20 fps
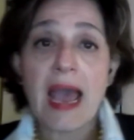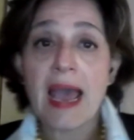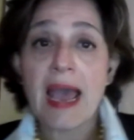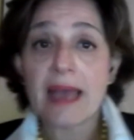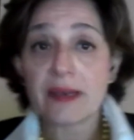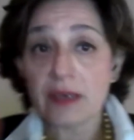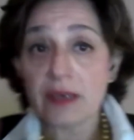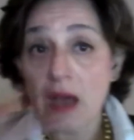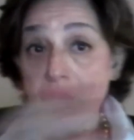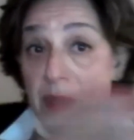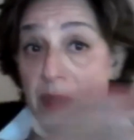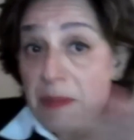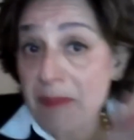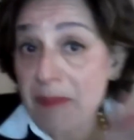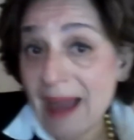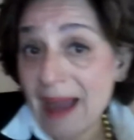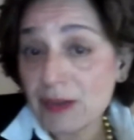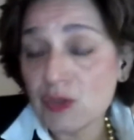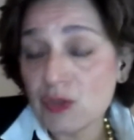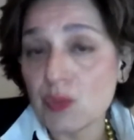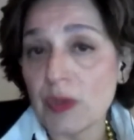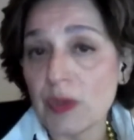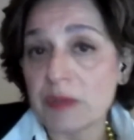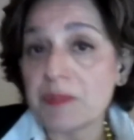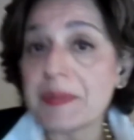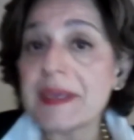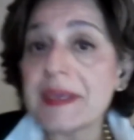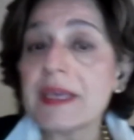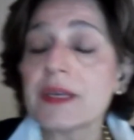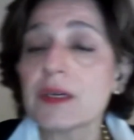and coming back to
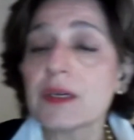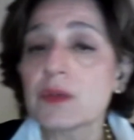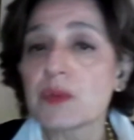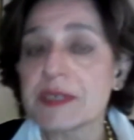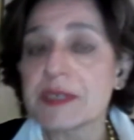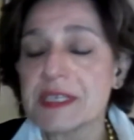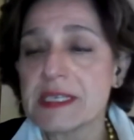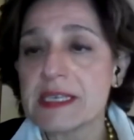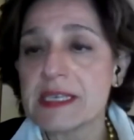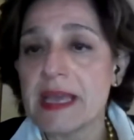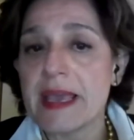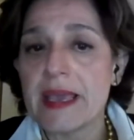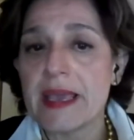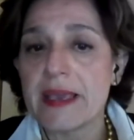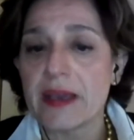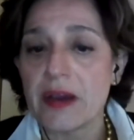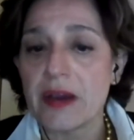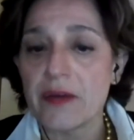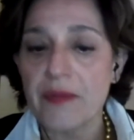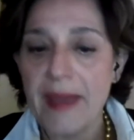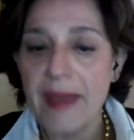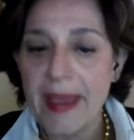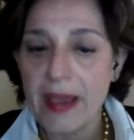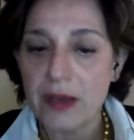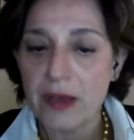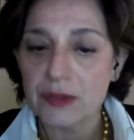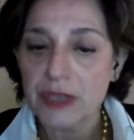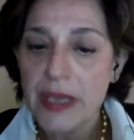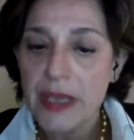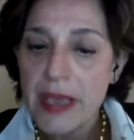what Peter was saying
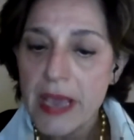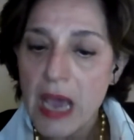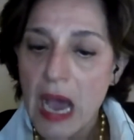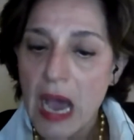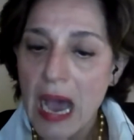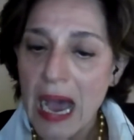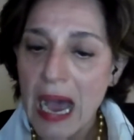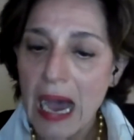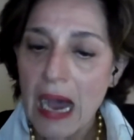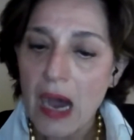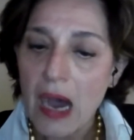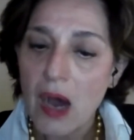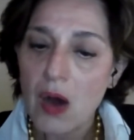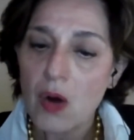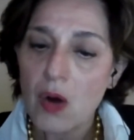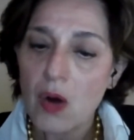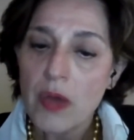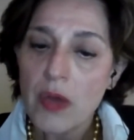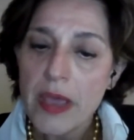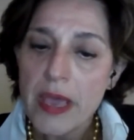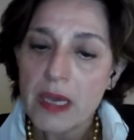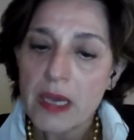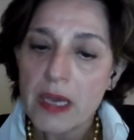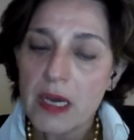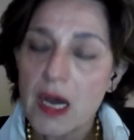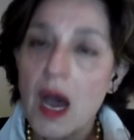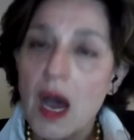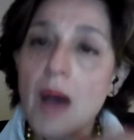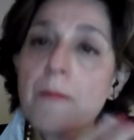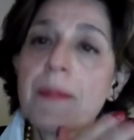around how
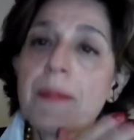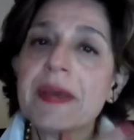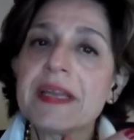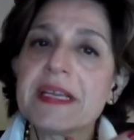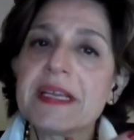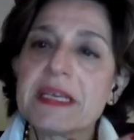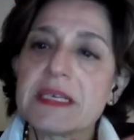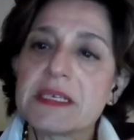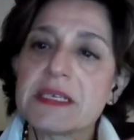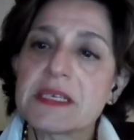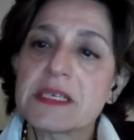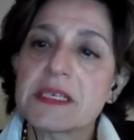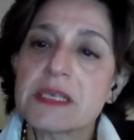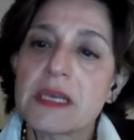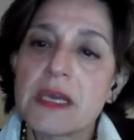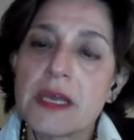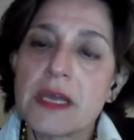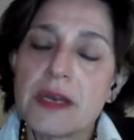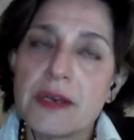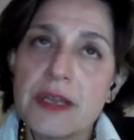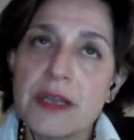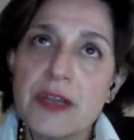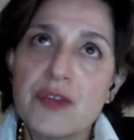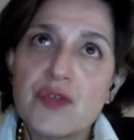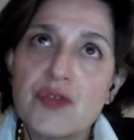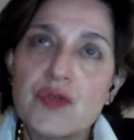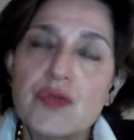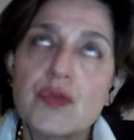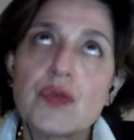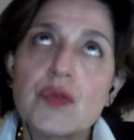companies
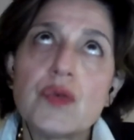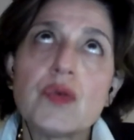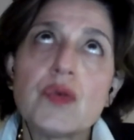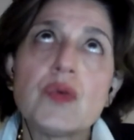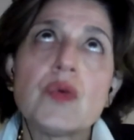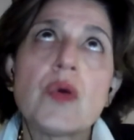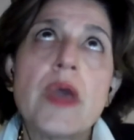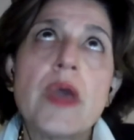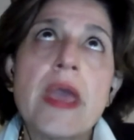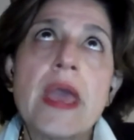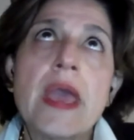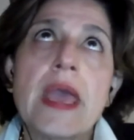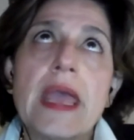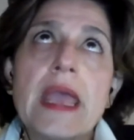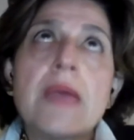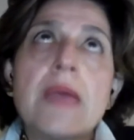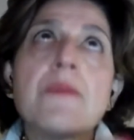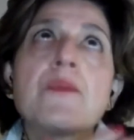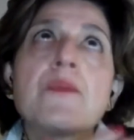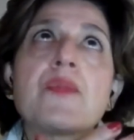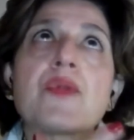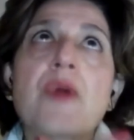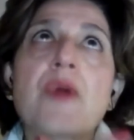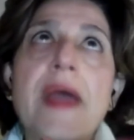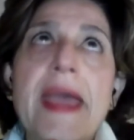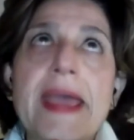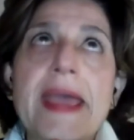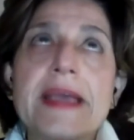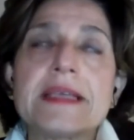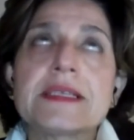need to
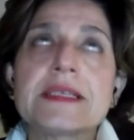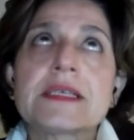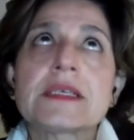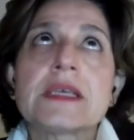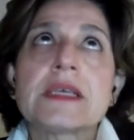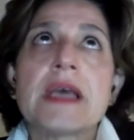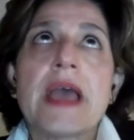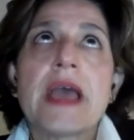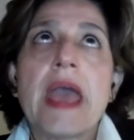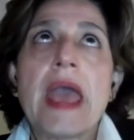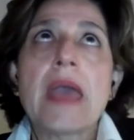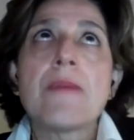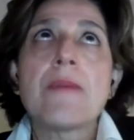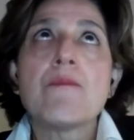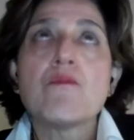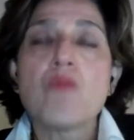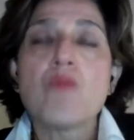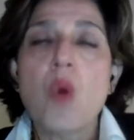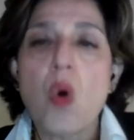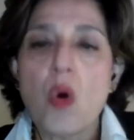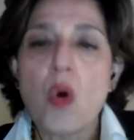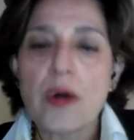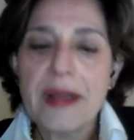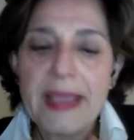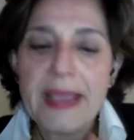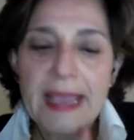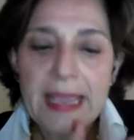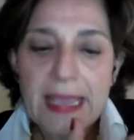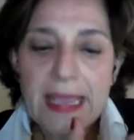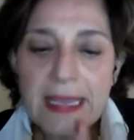embrace a more
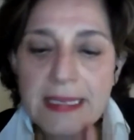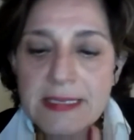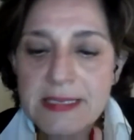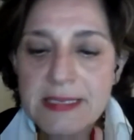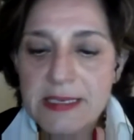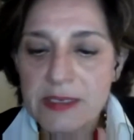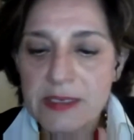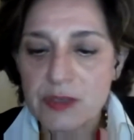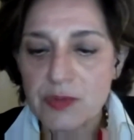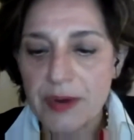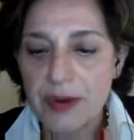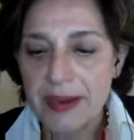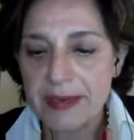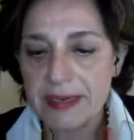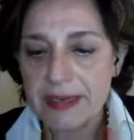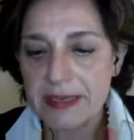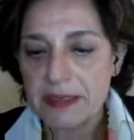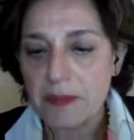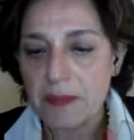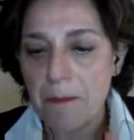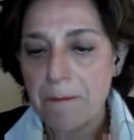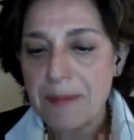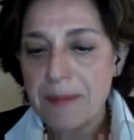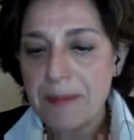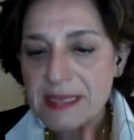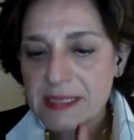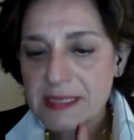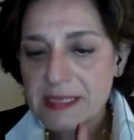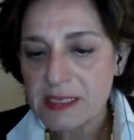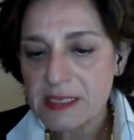integrated
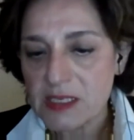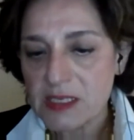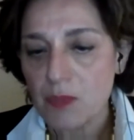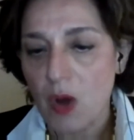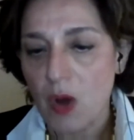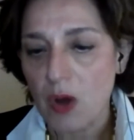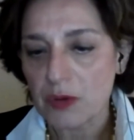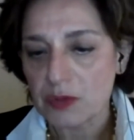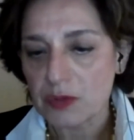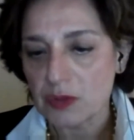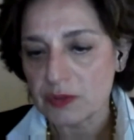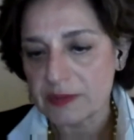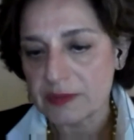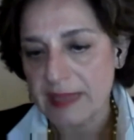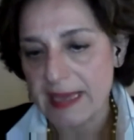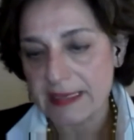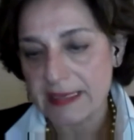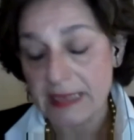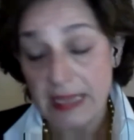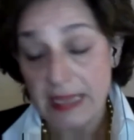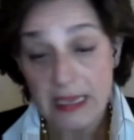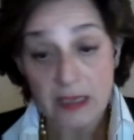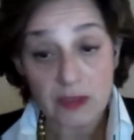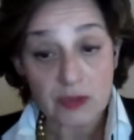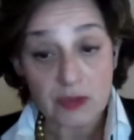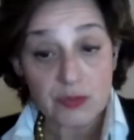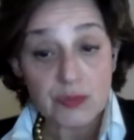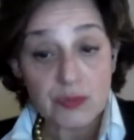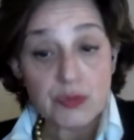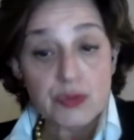business model that
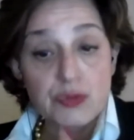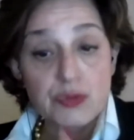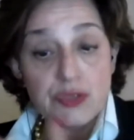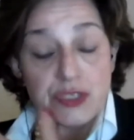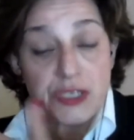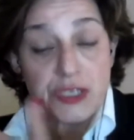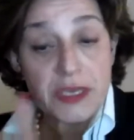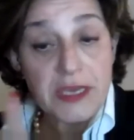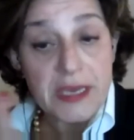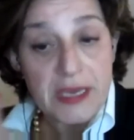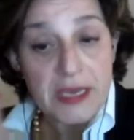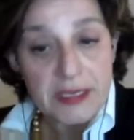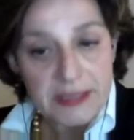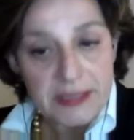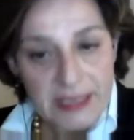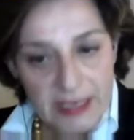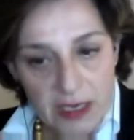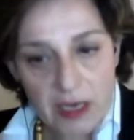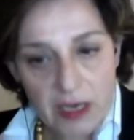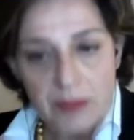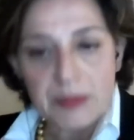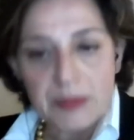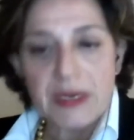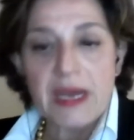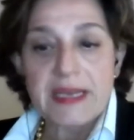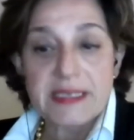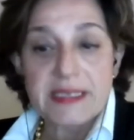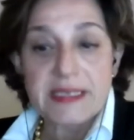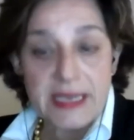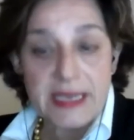includes
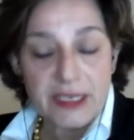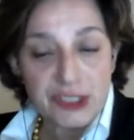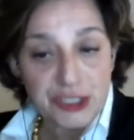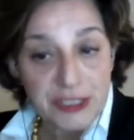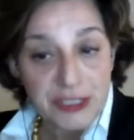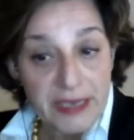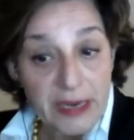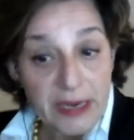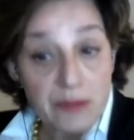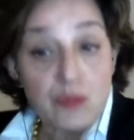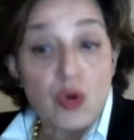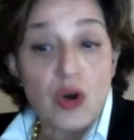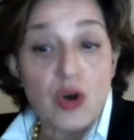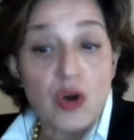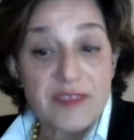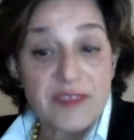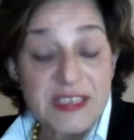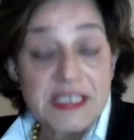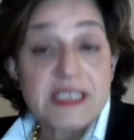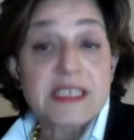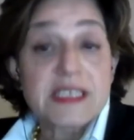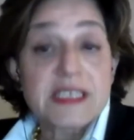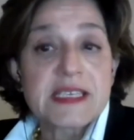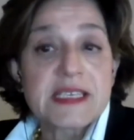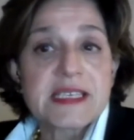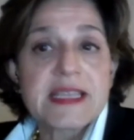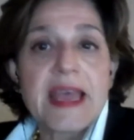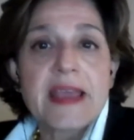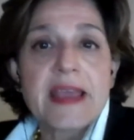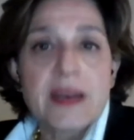decarbonization and more of a
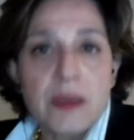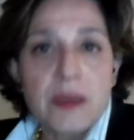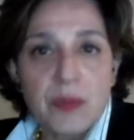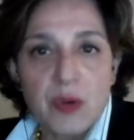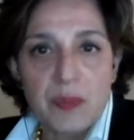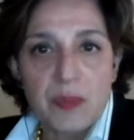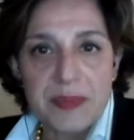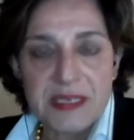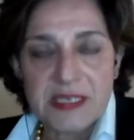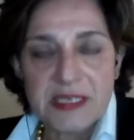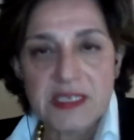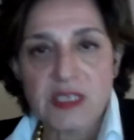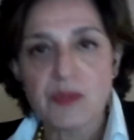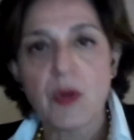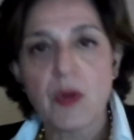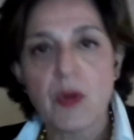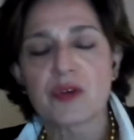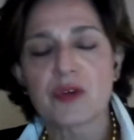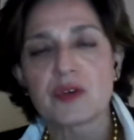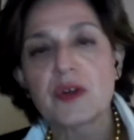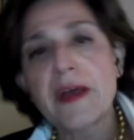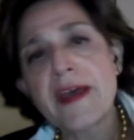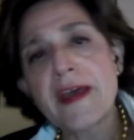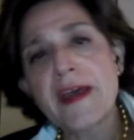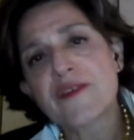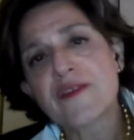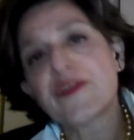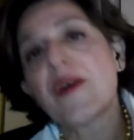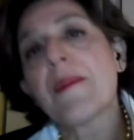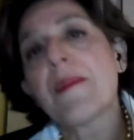sustainable business model
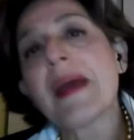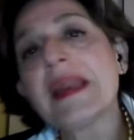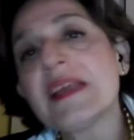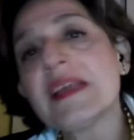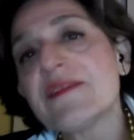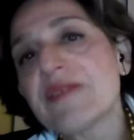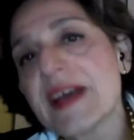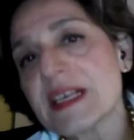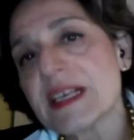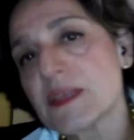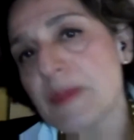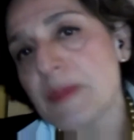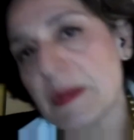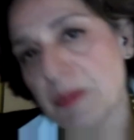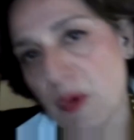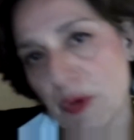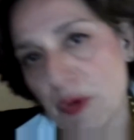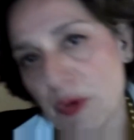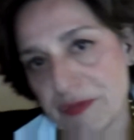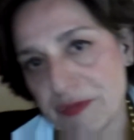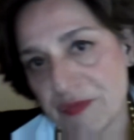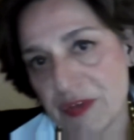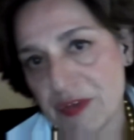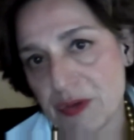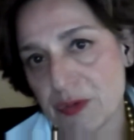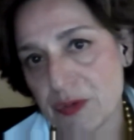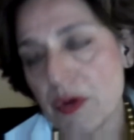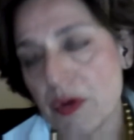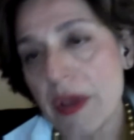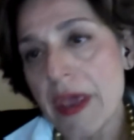from an investment point of
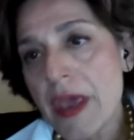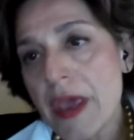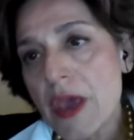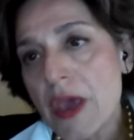view,